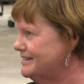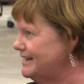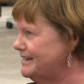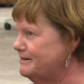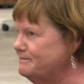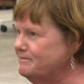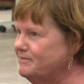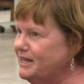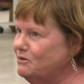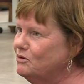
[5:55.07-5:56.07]
Um,
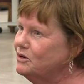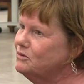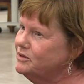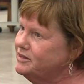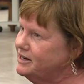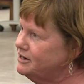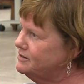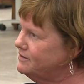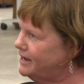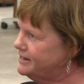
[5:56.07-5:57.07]
they work with their
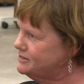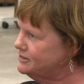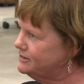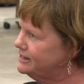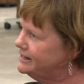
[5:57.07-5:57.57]
advisor